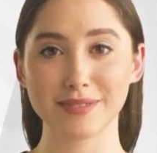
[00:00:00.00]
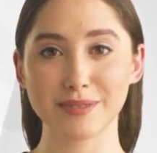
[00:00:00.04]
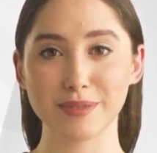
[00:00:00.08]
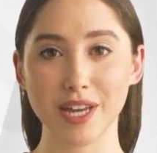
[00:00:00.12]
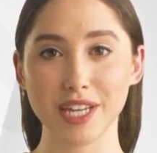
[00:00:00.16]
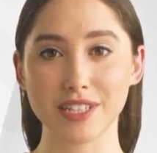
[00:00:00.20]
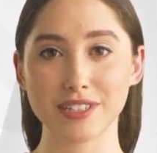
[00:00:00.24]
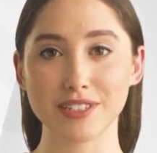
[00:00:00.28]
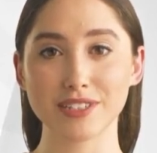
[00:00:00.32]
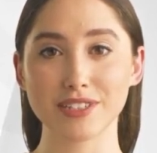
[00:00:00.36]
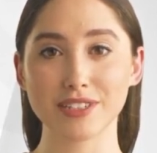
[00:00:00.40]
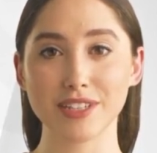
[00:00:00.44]

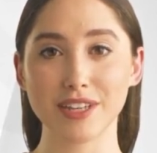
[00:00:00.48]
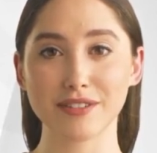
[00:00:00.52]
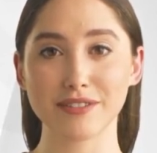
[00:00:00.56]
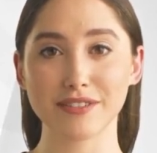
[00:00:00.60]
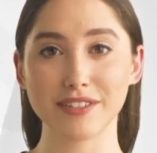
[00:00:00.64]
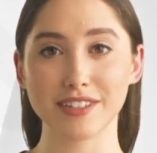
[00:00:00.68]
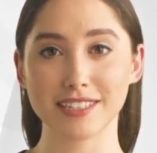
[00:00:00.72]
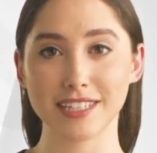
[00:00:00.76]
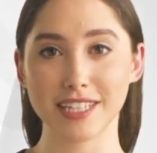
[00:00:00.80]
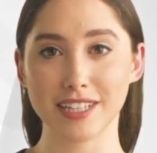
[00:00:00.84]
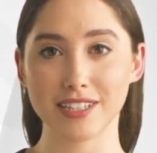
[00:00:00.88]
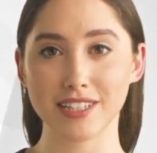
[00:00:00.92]
registered
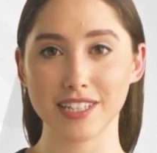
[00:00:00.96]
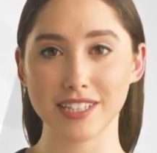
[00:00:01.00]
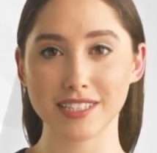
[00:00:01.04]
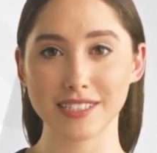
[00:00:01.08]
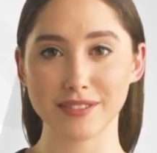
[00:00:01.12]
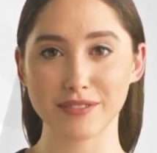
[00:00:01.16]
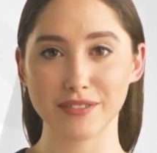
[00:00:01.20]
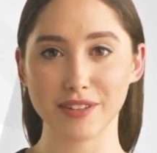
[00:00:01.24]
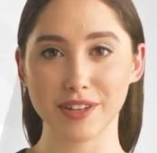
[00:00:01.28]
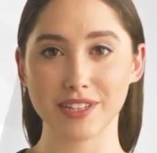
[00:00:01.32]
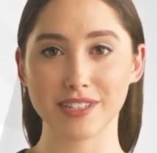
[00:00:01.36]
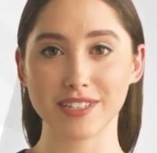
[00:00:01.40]

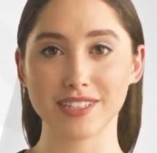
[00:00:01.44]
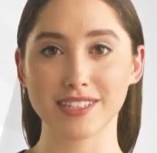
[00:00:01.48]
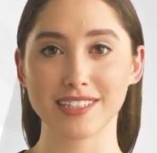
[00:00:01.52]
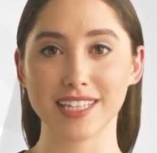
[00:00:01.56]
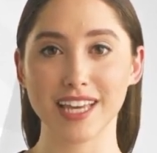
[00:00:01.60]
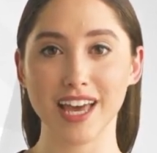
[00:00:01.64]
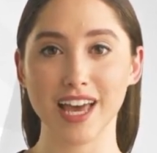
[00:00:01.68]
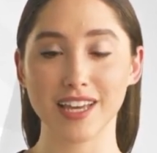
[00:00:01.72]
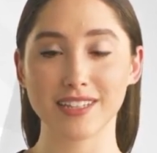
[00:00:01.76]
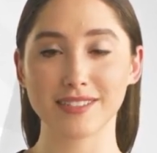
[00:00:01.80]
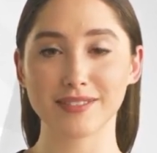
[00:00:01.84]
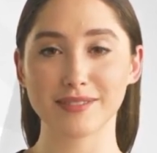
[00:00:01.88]
physicians
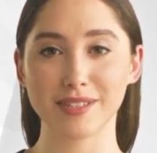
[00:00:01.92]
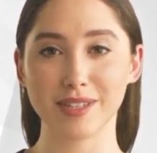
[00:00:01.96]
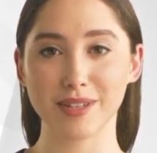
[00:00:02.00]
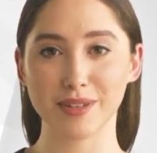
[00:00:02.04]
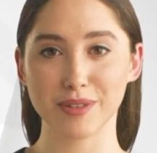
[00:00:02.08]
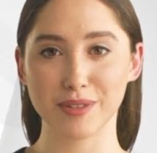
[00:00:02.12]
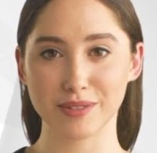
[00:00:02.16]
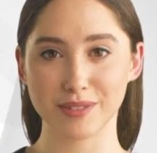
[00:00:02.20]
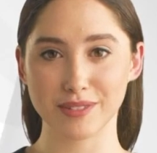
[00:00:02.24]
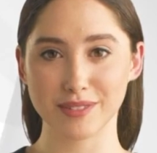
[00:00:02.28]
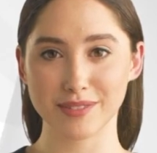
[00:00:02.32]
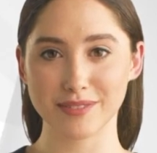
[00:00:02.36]
versus
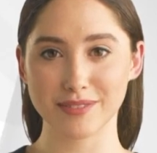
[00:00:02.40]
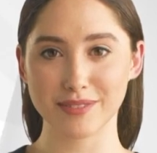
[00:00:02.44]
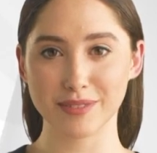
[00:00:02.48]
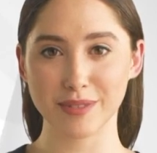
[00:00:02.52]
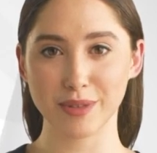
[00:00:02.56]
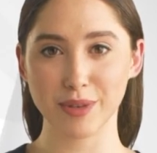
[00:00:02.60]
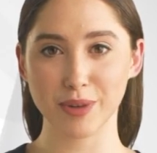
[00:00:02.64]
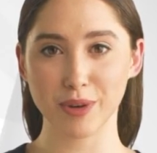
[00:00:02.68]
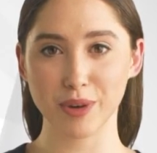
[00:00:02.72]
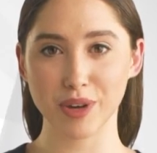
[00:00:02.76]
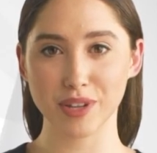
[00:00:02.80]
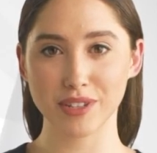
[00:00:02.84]
hospitals,
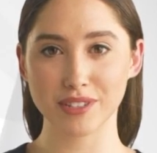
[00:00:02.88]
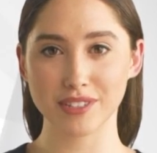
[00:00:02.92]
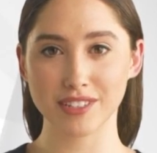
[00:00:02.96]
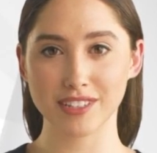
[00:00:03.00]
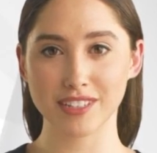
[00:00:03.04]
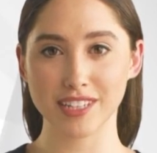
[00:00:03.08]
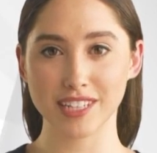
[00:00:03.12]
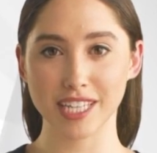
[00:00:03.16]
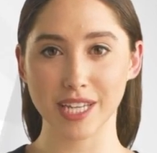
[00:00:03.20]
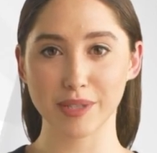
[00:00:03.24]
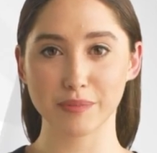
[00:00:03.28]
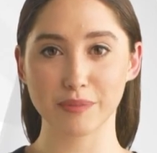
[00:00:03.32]
or
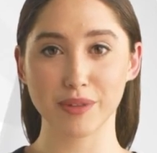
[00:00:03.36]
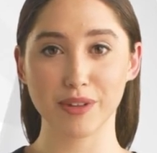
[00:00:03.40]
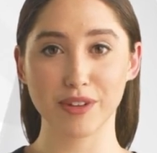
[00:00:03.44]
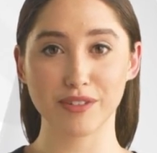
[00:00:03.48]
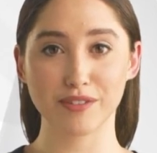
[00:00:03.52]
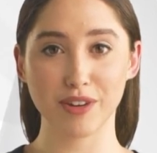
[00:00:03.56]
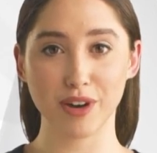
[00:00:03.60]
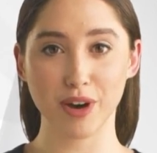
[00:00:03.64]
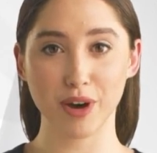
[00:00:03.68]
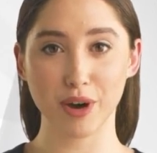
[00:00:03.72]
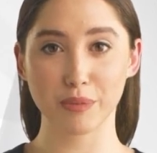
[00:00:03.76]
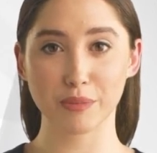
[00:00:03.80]
to the number
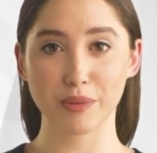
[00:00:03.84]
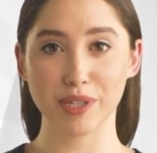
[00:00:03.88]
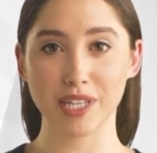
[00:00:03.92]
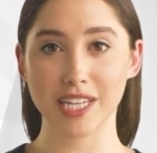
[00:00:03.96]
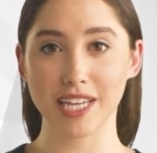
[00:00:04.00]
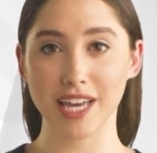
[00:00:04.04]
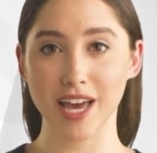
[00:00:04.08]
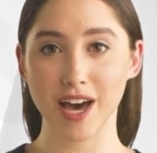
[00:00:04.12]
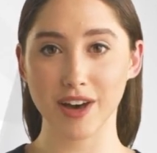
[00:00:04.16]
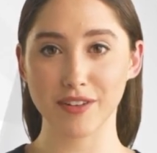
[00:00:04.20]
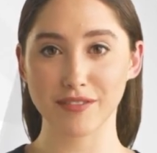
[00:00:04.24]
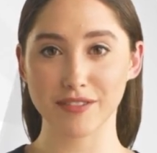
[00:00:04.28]
of
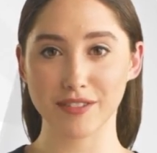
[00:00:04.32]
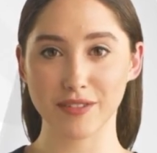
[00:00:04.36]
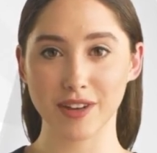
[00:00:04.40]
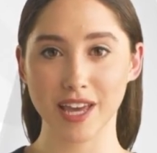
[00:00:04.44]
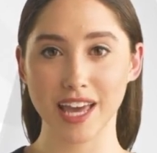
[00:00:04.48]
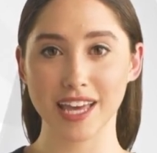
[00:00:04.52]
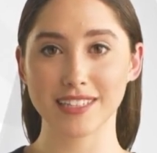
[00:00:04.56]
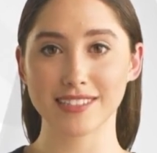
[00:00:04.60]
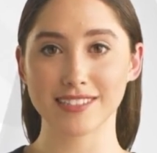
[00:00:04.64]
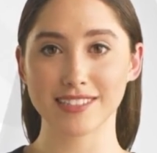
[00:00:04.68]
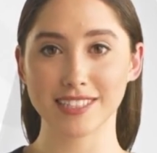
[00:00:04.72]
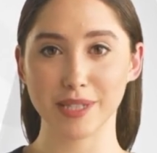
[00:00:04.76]
already
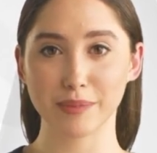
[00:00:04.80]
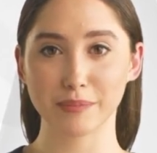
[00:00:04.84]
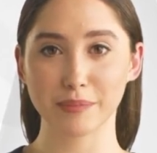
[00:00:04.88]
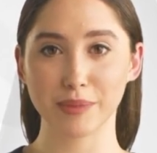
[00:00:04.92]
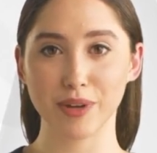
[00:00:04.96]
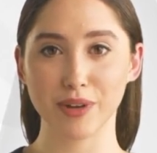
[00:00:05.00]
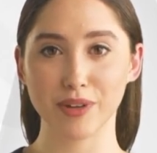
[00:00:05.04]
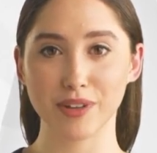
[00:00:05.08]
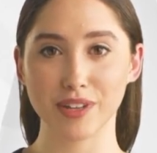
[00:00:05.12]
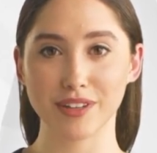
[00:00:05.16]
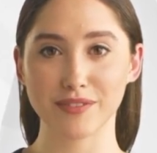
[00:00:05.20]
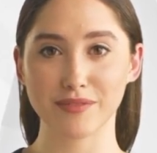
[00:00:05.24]
authorized
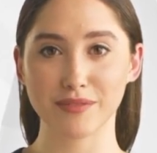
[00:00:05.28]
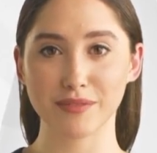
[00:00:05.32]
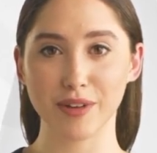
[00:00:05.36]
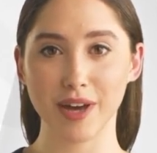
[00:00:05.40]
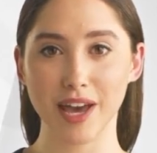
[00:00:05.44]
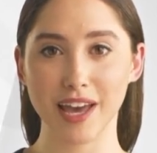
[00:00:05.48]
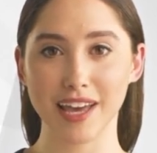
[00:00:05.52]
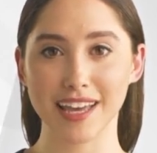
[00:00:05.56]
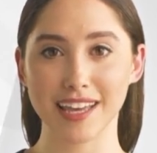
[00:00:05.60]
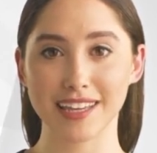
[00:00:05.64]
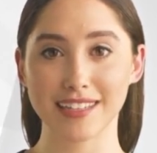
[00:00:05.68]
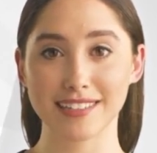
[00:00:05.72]
comparative
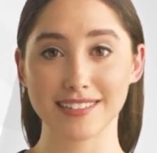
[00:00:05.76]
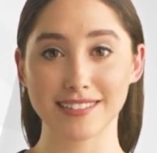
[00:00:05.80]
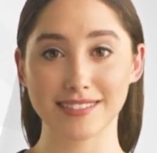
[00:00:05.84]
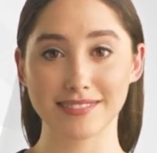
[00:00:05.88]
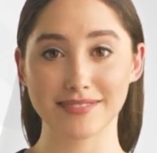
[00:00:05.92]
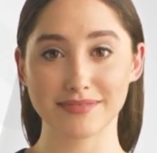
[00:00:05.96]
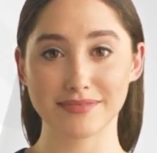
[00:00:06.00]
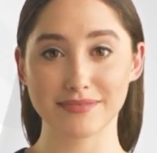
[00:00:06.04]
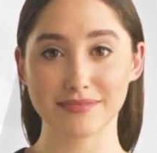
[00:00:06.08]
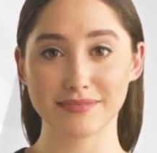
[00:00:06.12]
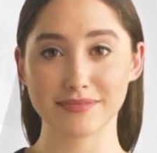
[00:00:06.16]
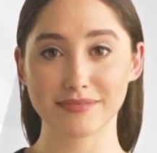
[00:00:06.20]
products.